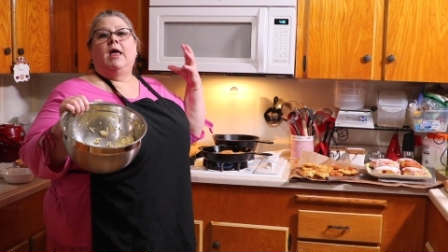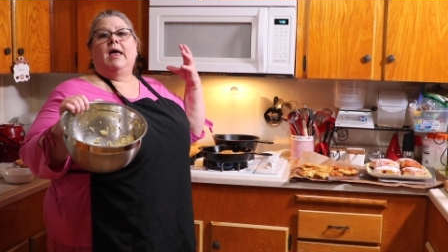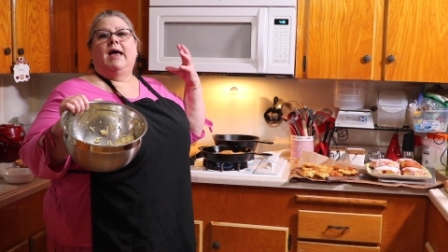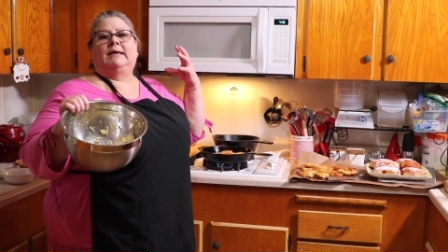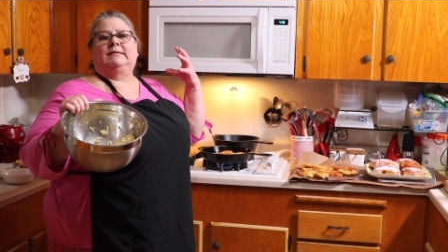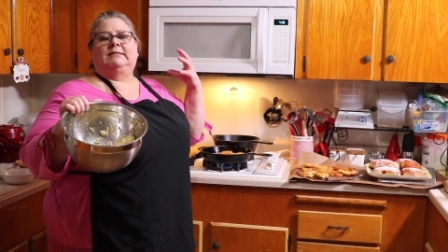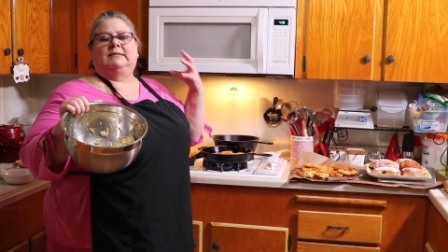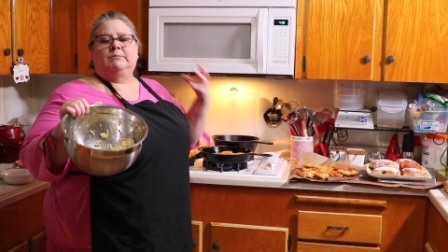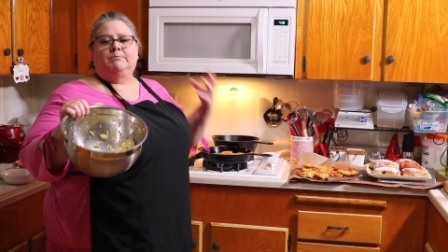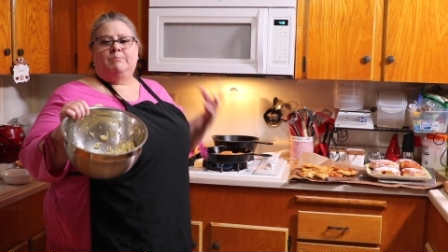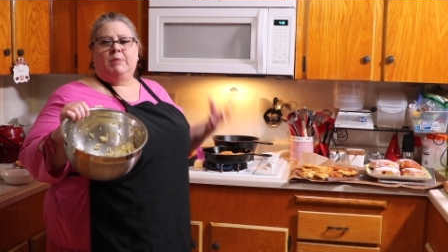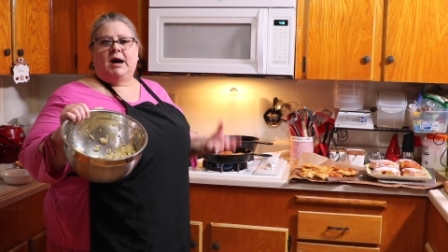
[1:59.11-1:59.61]

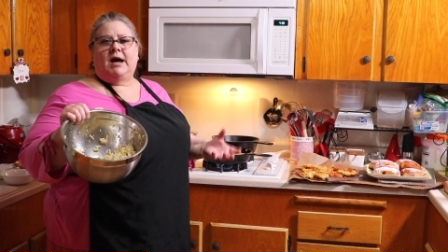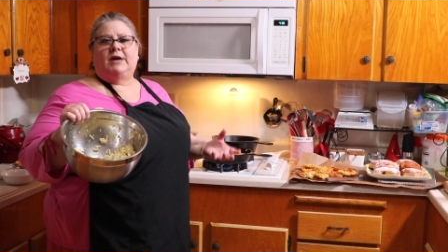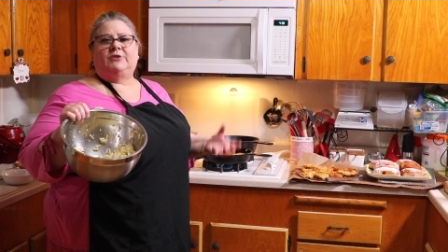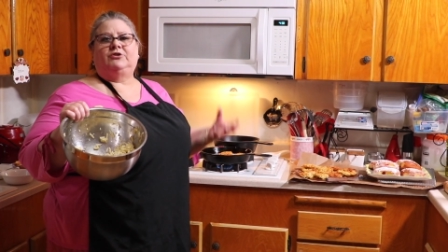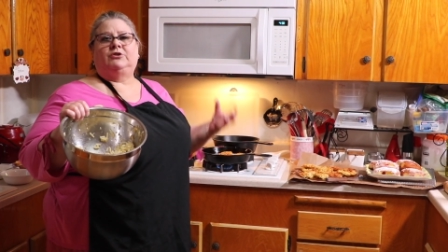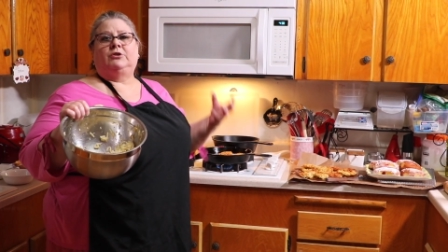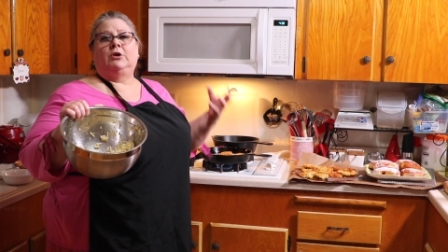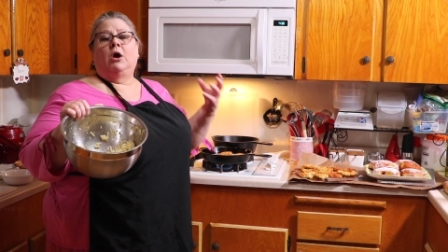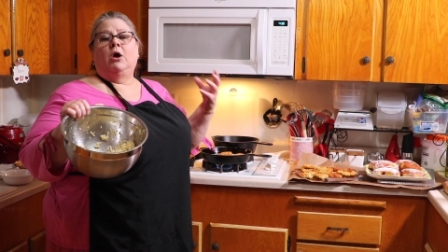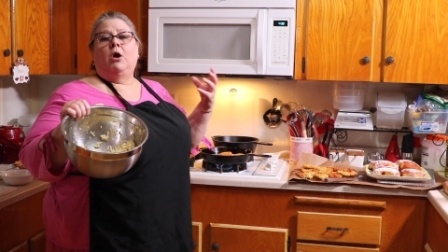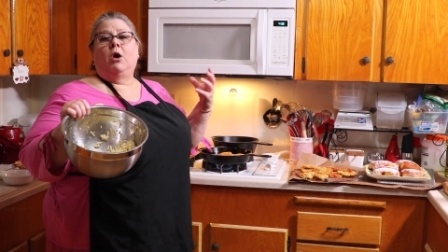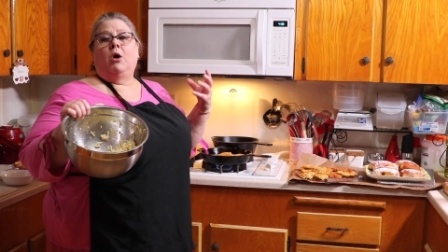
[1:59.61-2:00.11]
as
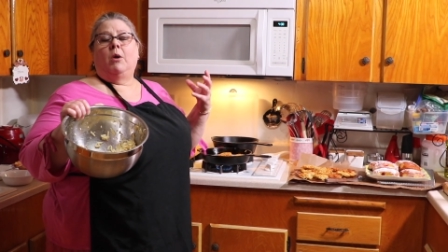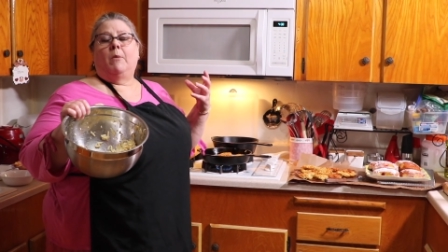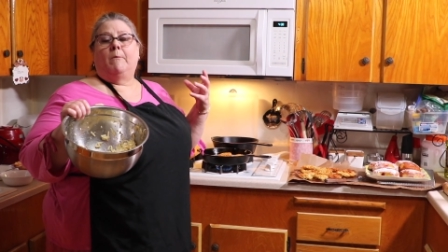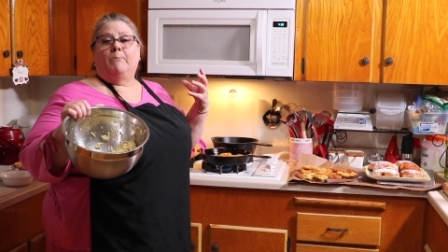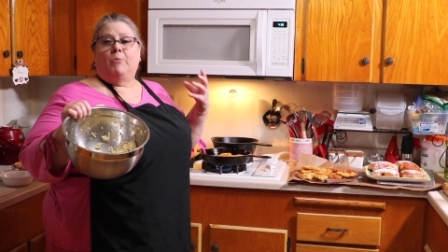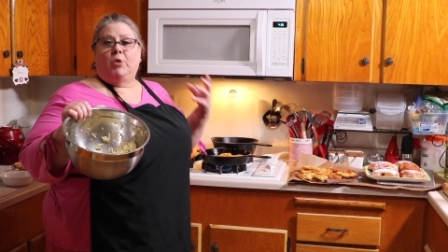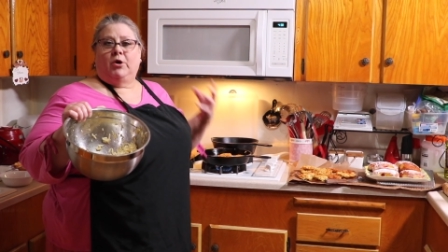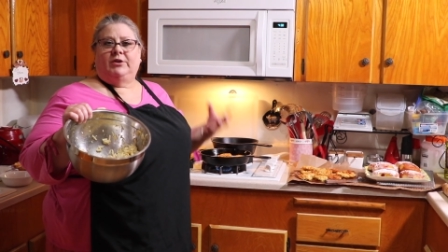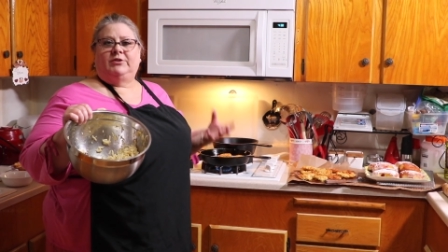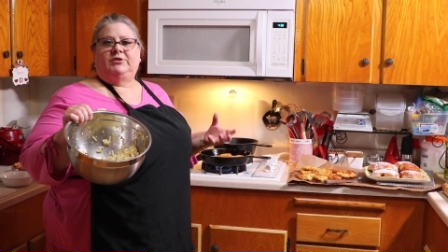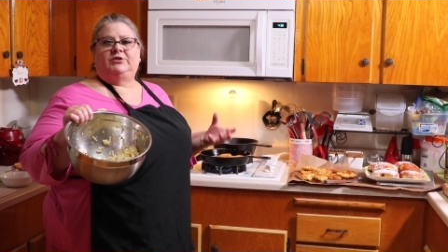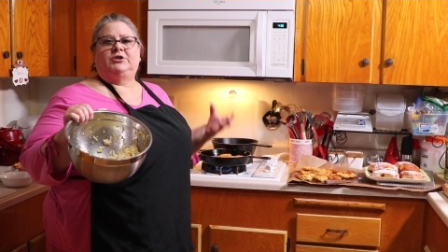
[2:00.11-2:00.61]
much
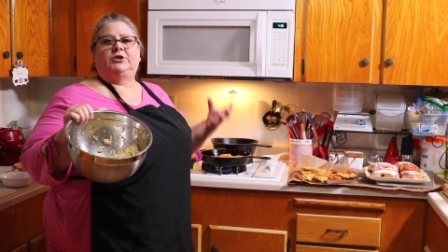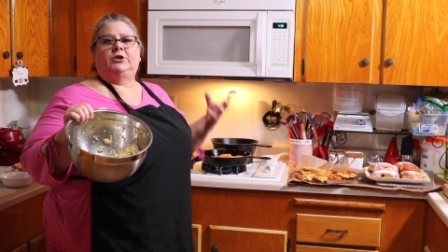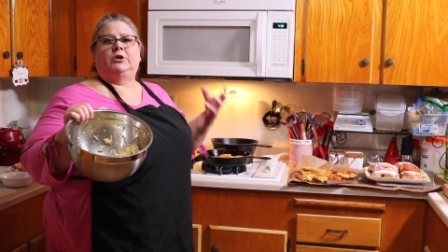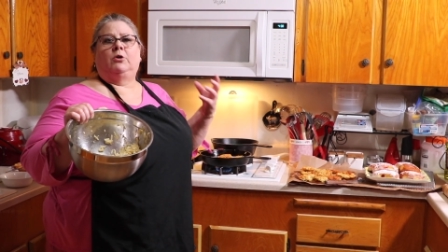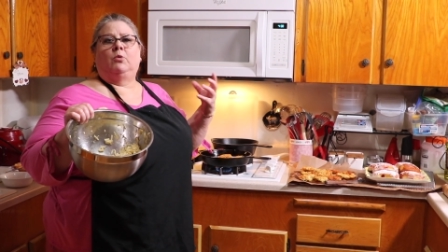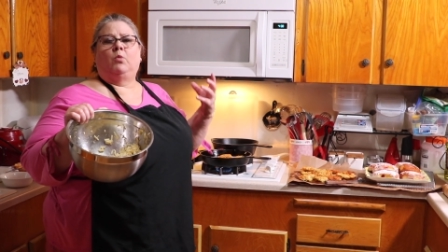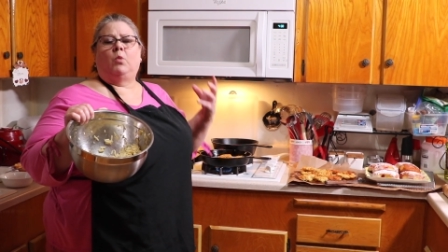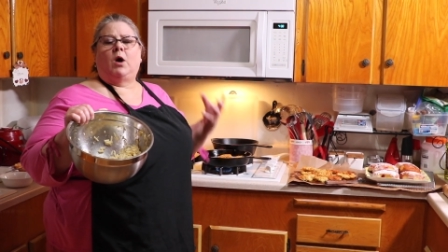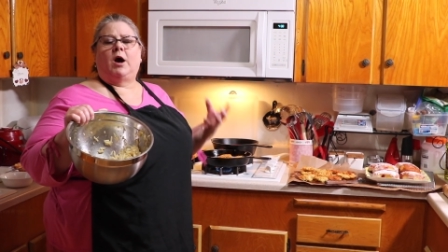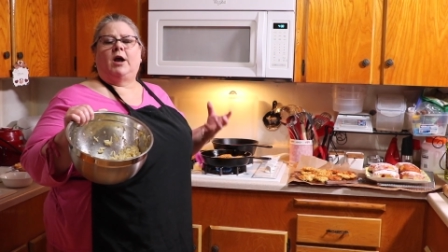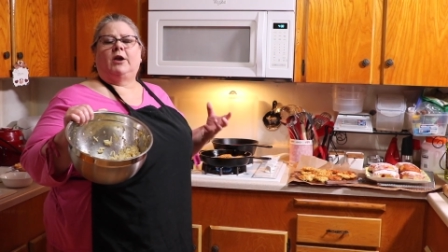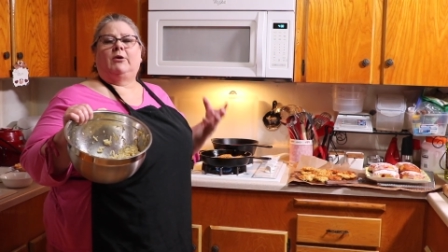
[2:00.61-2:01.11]

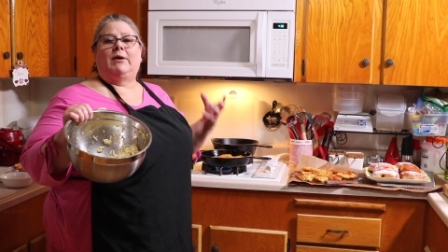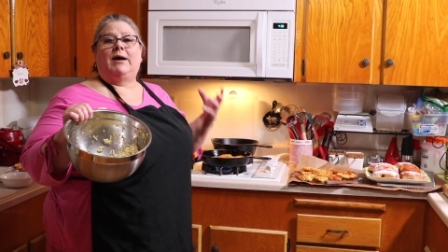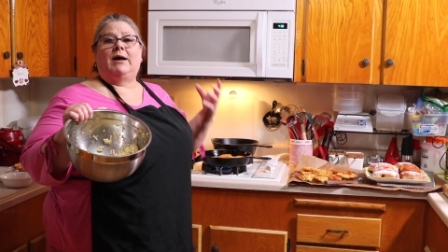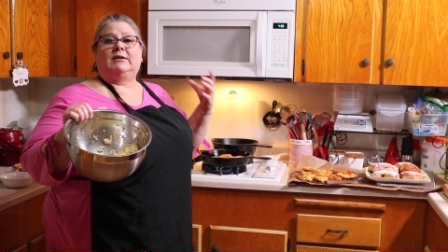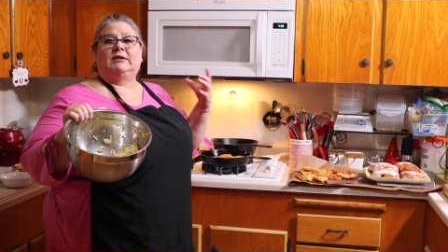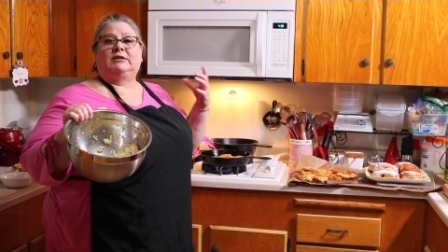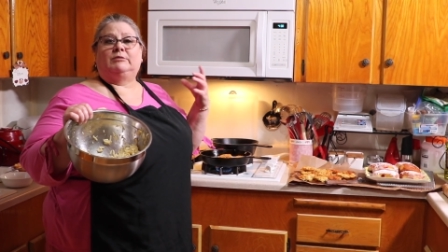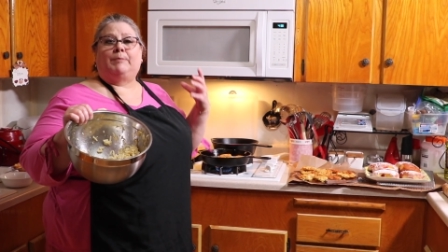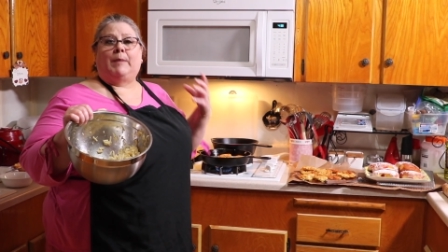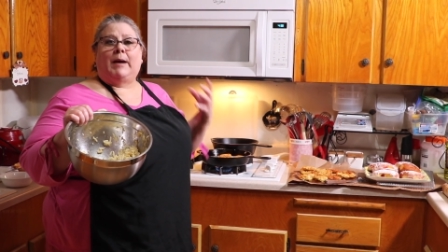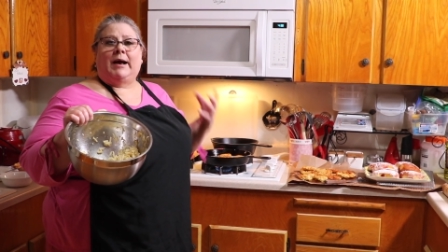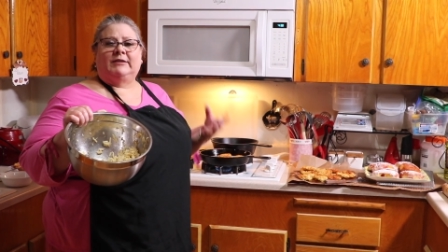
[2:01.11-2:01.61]
moisture, water out
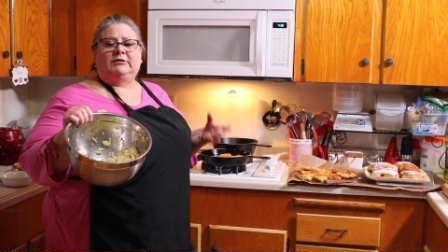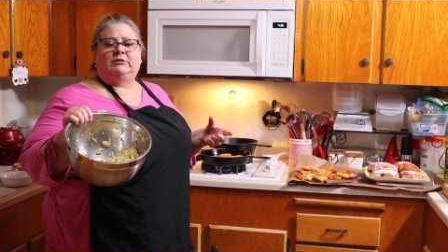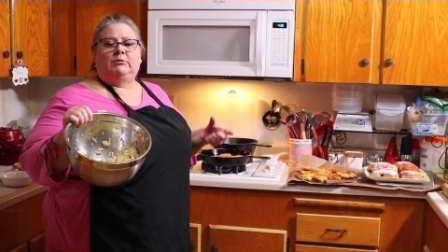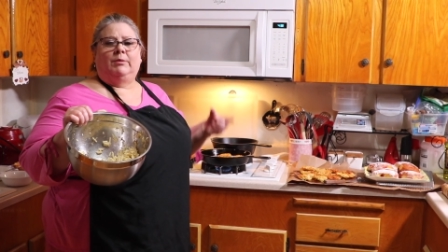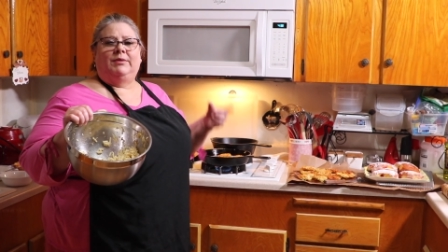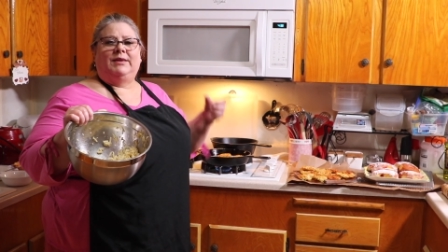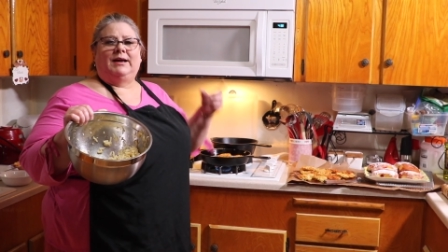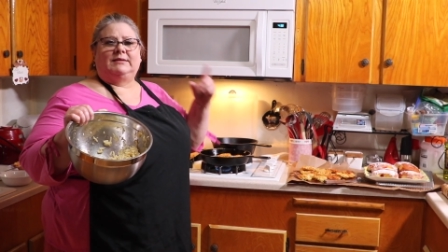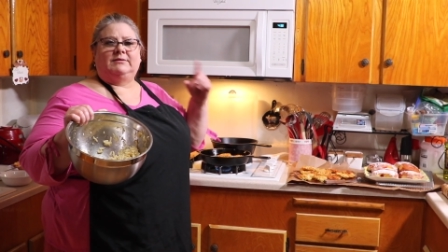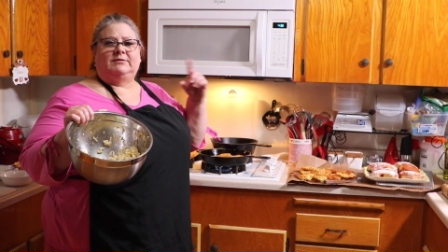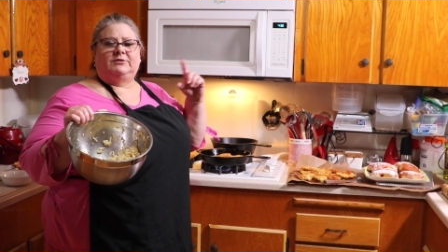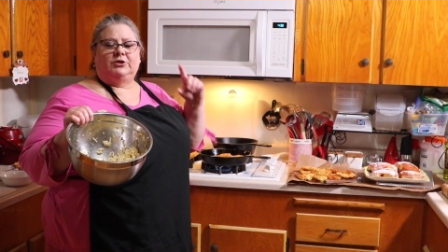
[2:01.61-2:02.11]
as
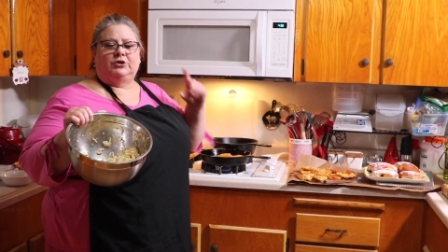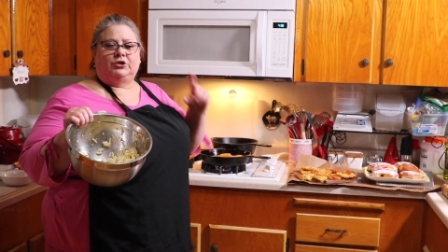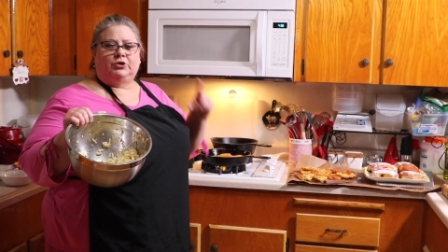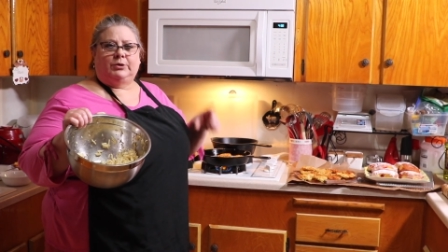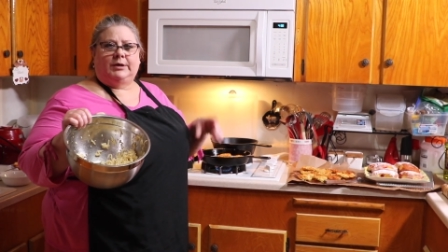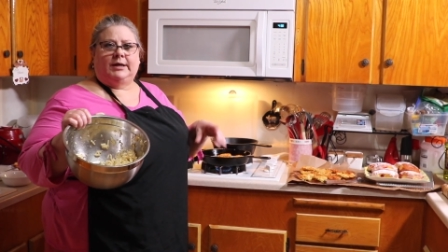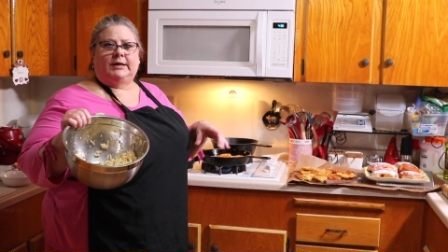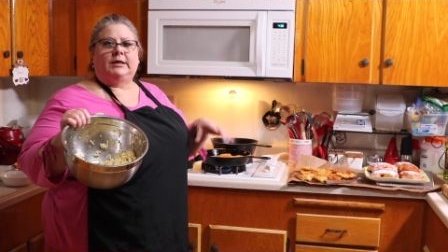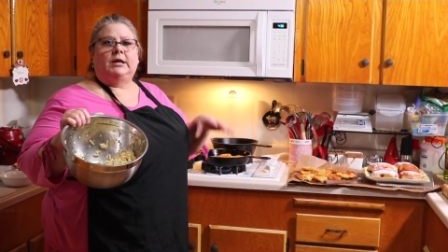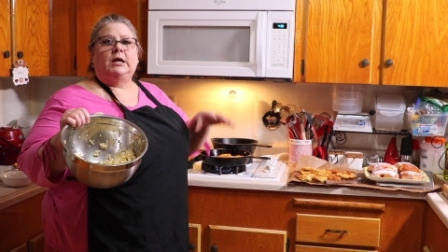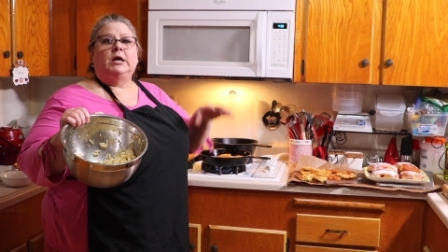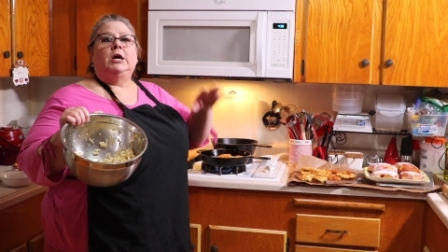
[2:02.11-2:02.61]
possible. That's the
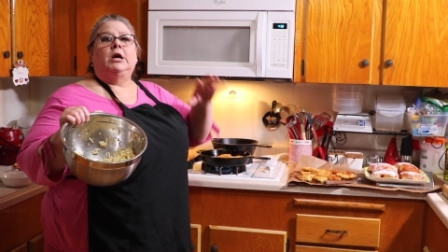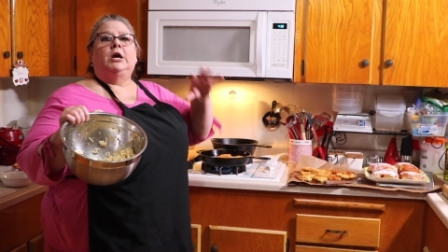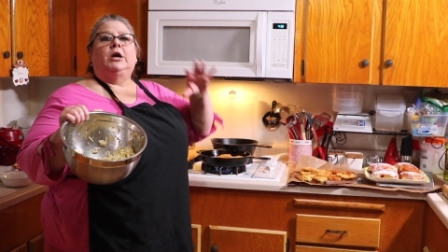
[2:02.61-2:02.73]
trick.